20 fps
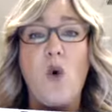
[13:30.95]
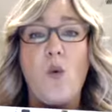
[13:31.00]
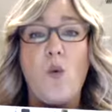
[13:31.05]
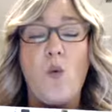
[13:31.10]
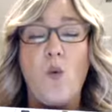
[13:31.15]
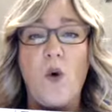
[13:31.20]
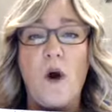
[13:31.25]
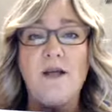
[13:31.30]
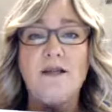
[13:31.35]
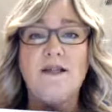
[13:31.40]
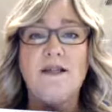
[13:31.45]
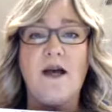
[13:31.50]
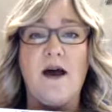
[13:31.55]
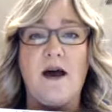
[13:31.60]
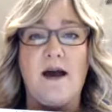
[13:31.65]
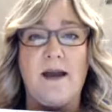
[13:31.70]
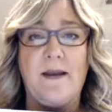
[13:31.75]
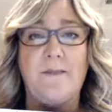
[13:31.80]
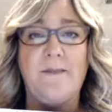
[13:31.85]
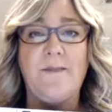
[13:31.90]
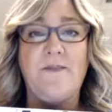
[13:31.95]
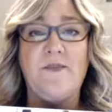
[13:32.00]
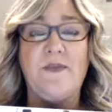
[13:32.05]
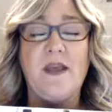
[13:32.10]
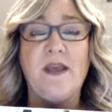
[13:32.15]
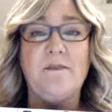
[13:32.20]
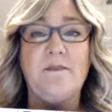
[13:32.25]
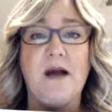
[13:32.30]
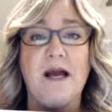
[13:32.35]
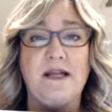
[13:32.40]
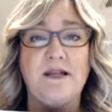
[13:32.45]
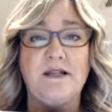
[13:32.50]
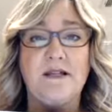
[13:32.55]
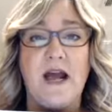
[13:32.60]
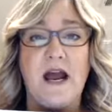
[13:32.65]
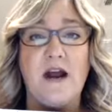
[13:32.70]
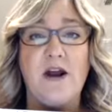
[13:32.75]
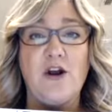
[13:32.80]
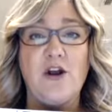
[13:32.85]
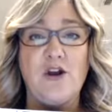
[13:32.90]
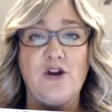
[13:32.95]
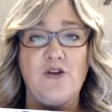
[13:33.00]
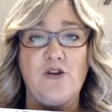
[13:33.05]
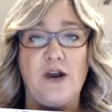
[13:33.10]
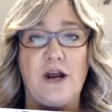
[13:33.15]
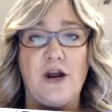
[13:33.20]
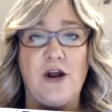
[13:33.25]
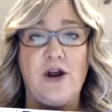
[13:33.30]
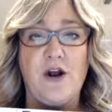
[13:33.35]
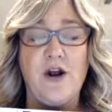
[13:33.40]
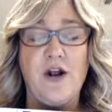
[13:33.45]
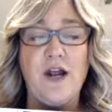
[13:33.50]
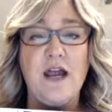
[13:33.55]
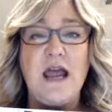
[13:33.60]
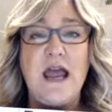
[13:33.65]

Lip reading: one time in my entire career,